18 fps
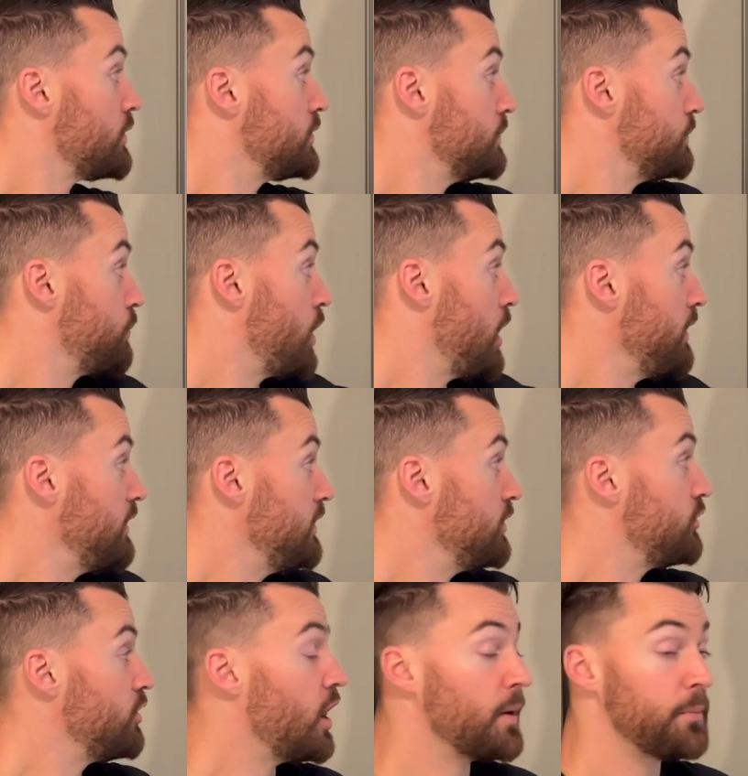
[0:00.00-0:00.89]
probably the
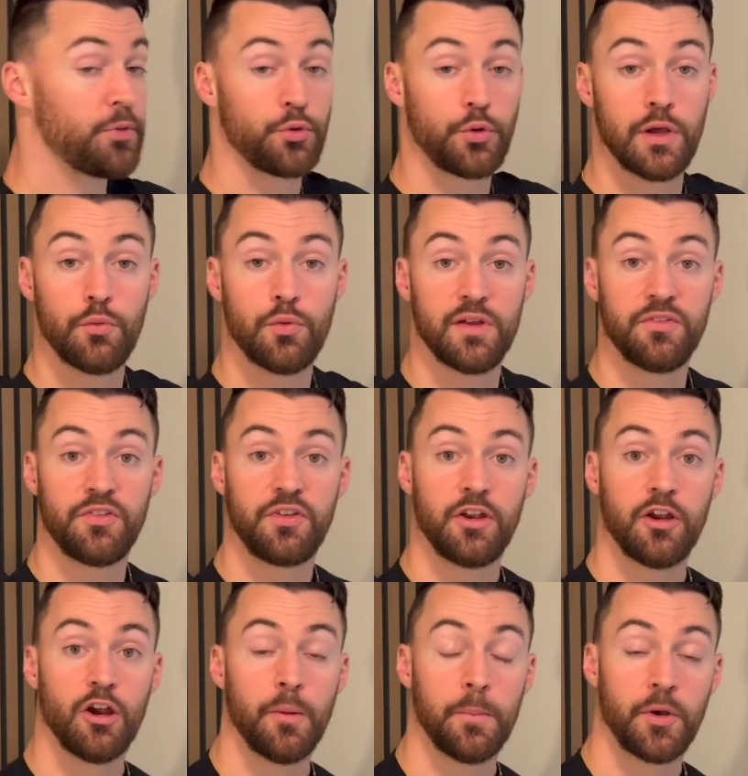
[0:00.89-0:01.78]
top three ones
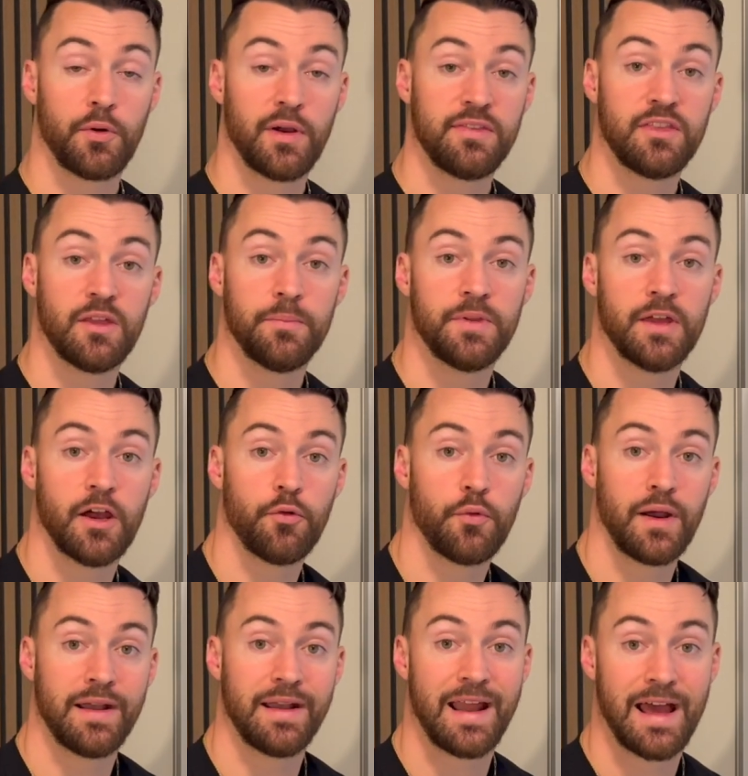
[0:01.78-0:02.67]
here, I'm going to write them down
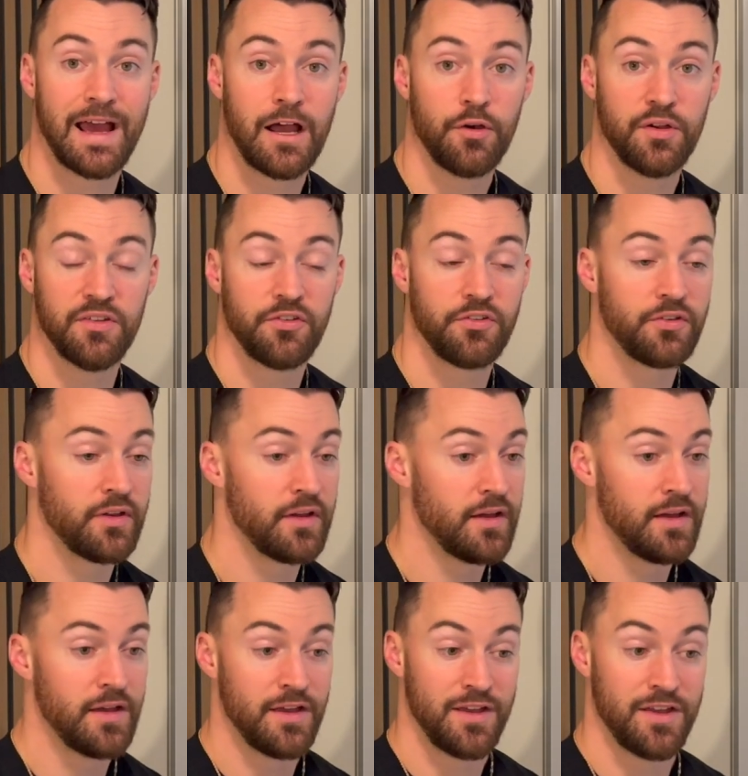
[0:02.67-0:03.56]
right now, is
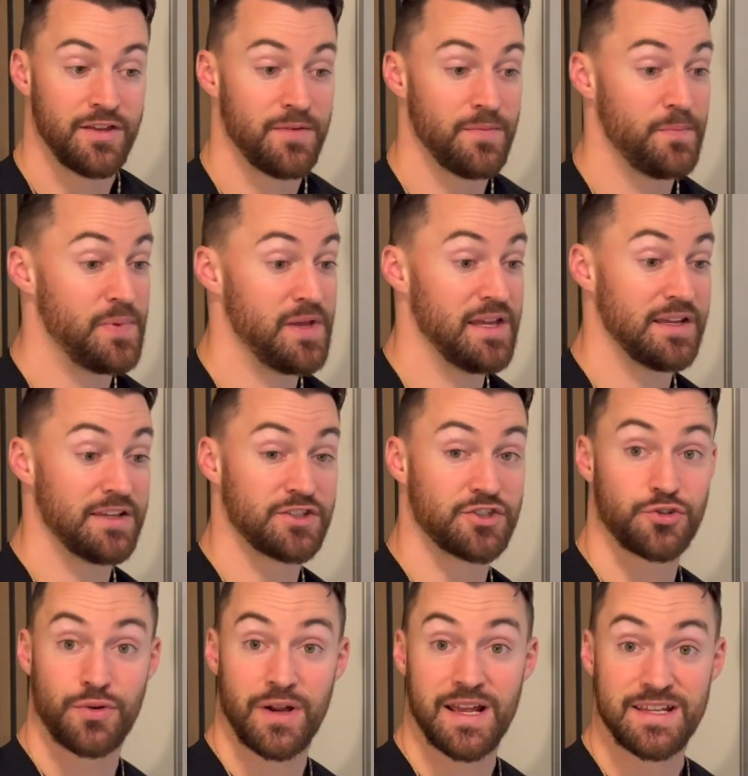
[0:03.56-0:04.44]
being
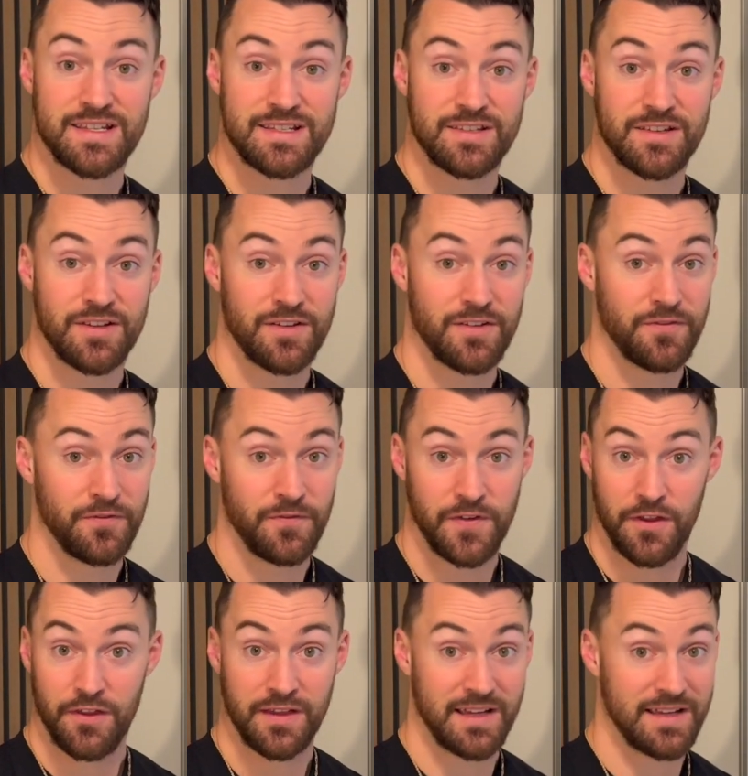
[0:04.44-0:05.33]
stressed,
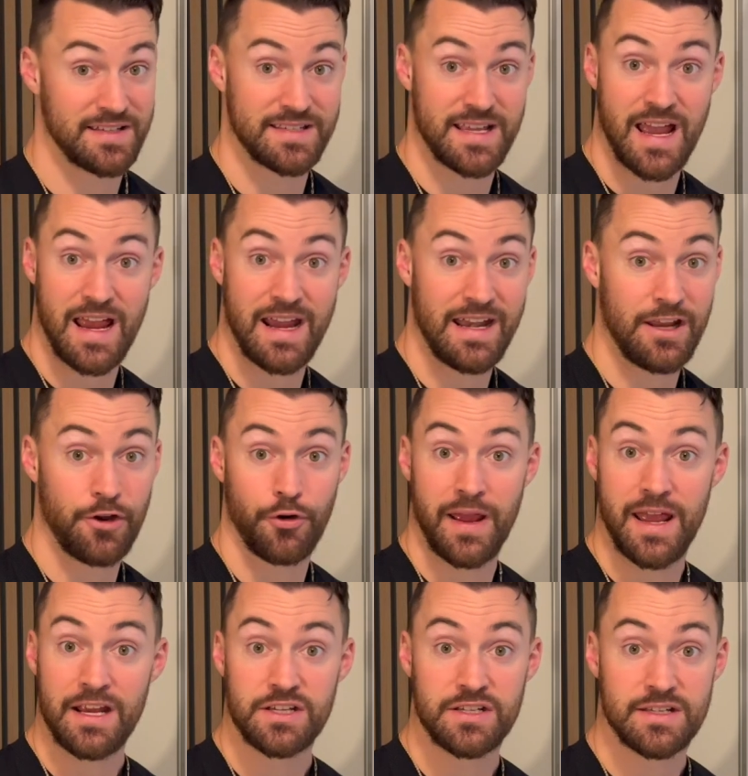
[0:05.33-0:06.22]
feeling anxiety or
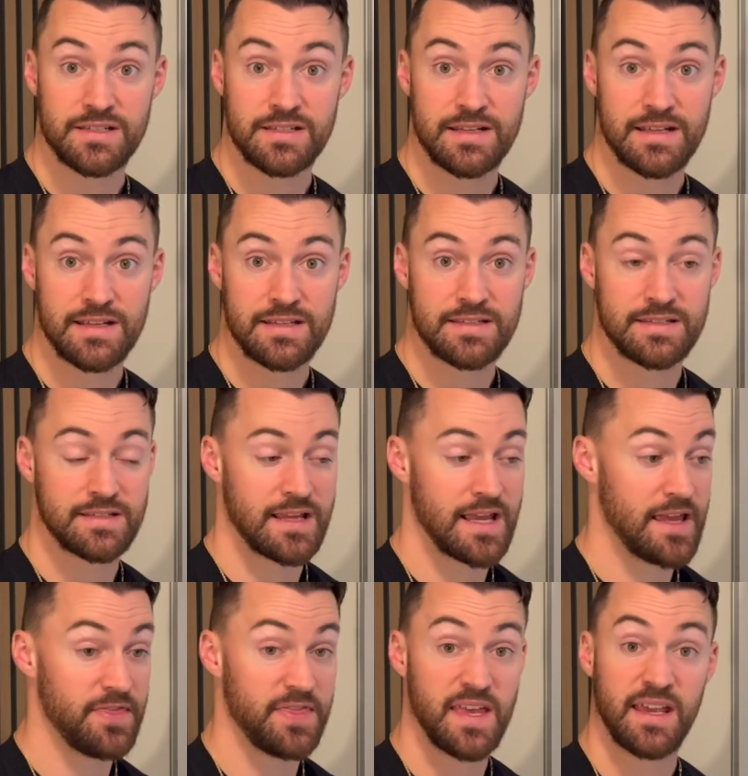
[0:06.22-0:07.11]
anxiousness,
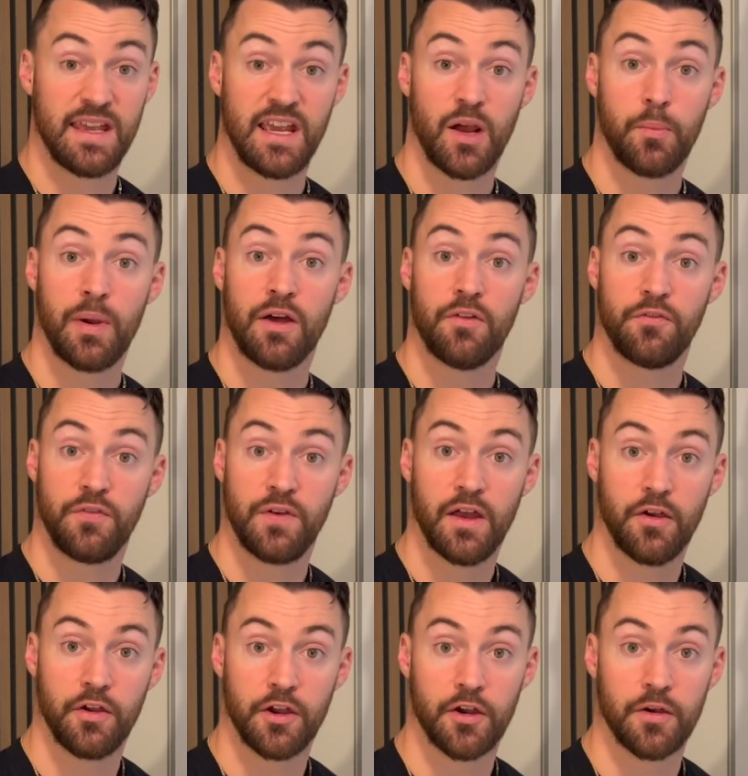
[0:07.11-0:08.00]
and thinking about
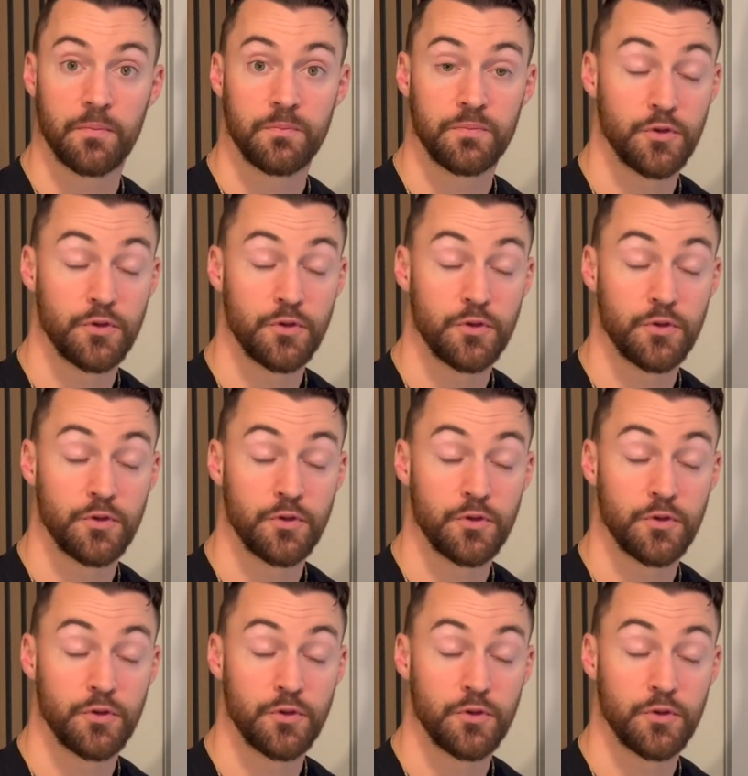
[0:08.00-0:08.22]
failure.